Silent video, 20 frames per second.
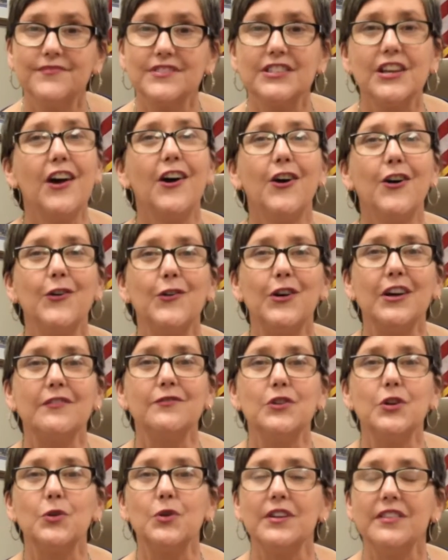so
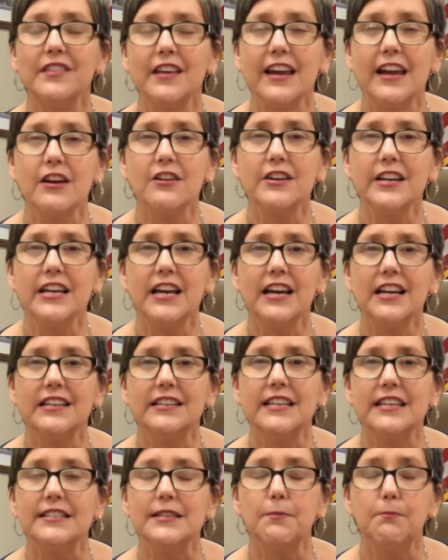if you're in the area and need